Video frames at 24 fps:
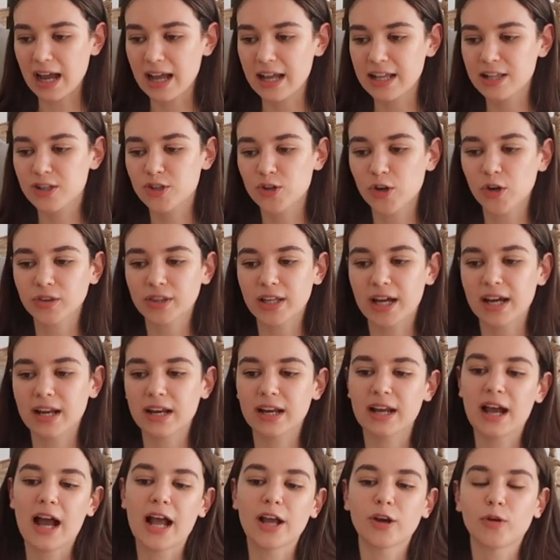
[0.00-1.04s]
it's not
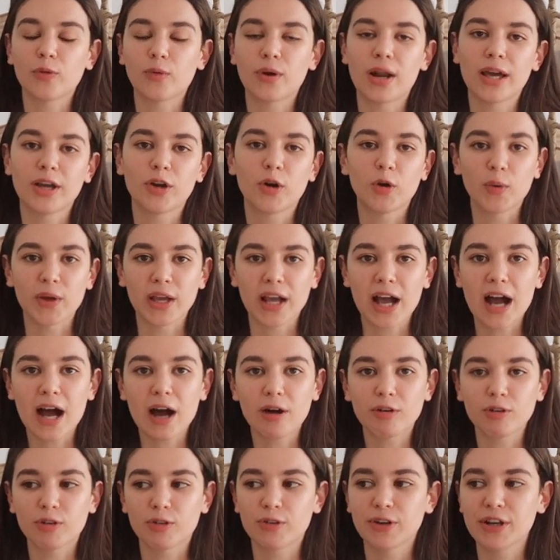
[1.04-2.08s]
that I don't like going
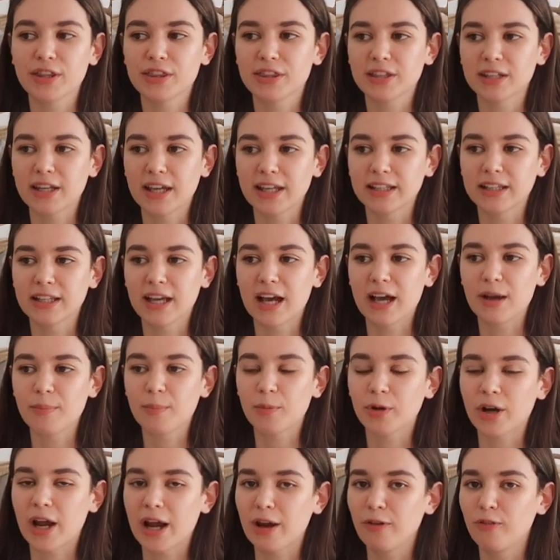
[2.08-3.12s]
out or anything like that,
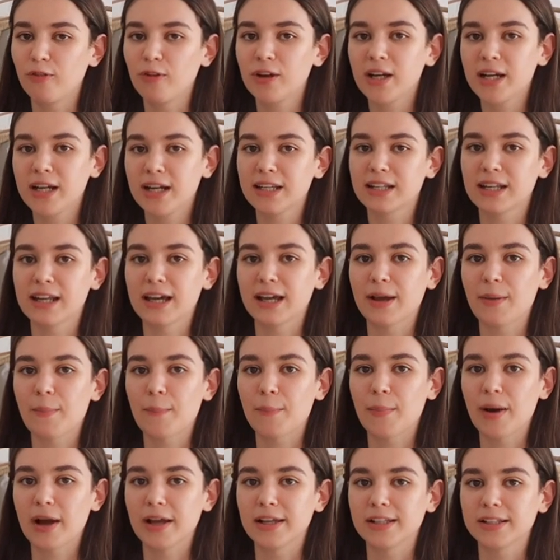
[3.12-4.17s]
but I really need like
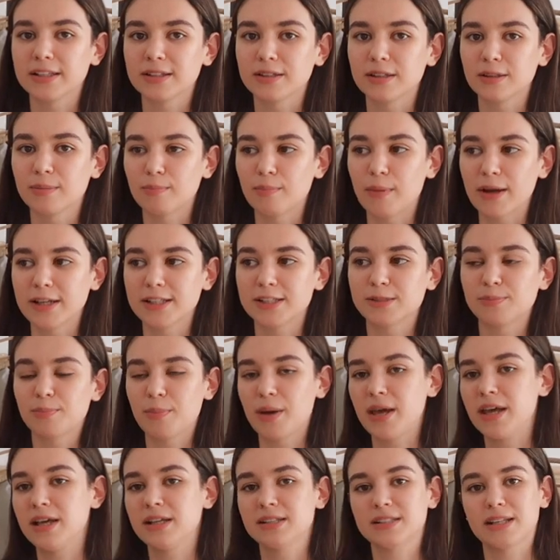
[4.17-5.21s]
my
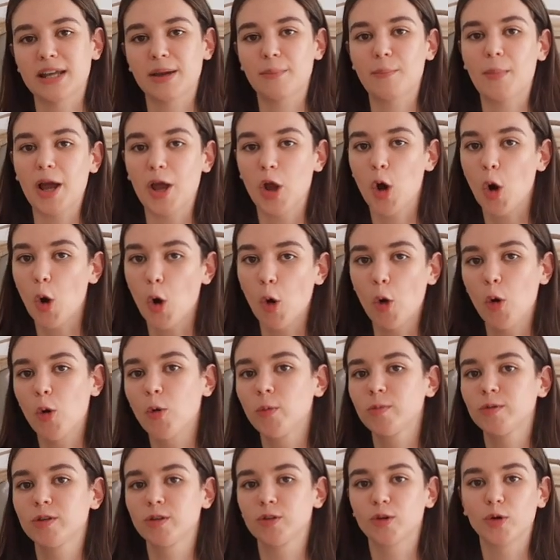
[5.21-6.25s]
space, like my
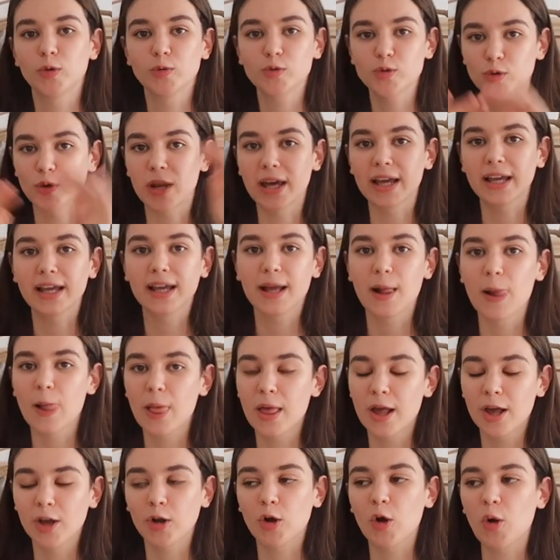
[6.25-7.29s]
home, you know, to like
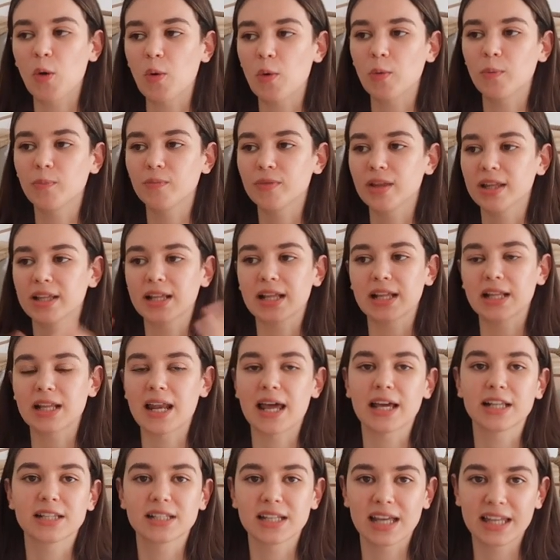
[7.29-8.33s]
go
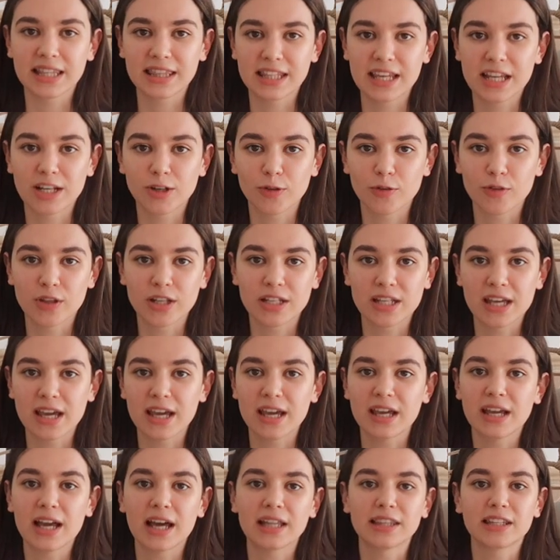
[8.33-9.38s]
like in the end of the
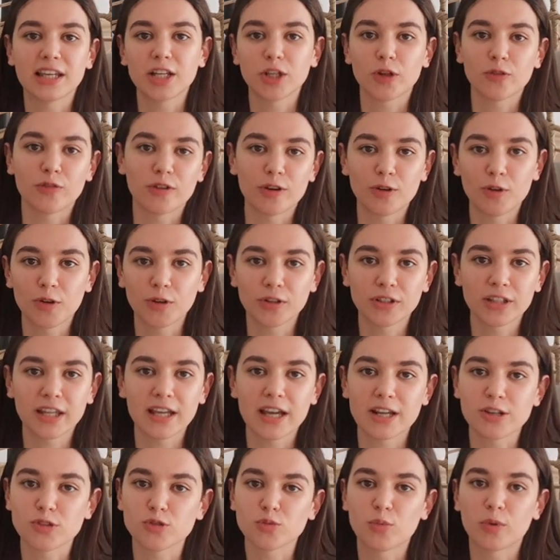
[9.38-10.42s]
day, at the end of a long
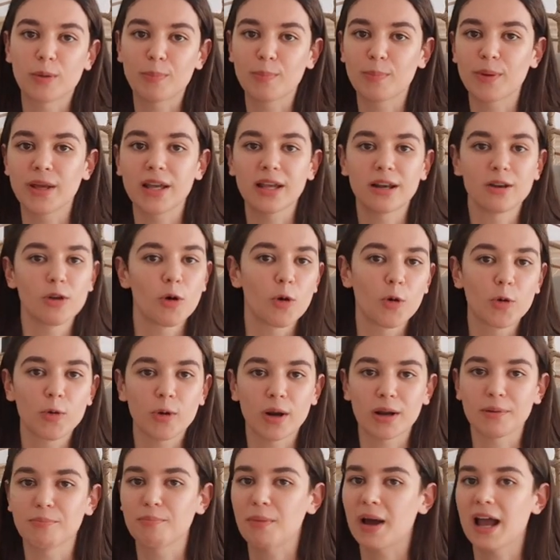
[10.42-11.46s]
day, I just want to be
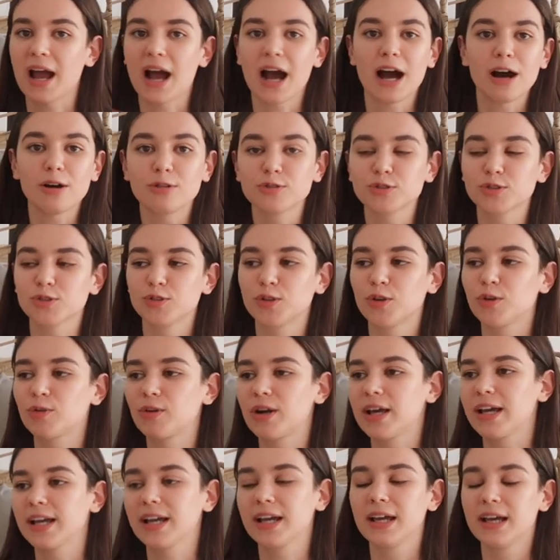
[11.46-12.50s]
alone in my house, you know.
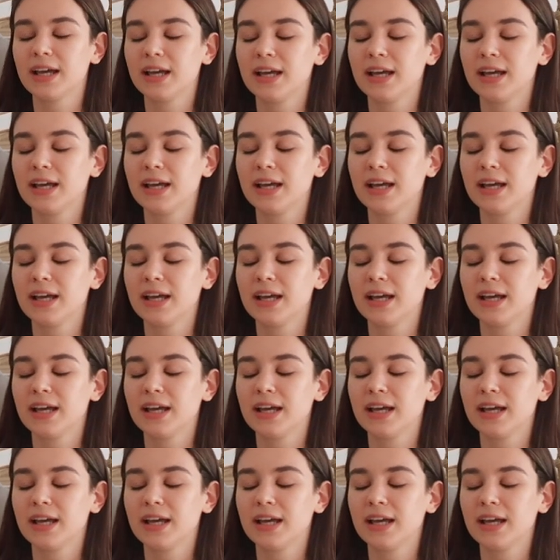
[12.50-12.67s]
Like,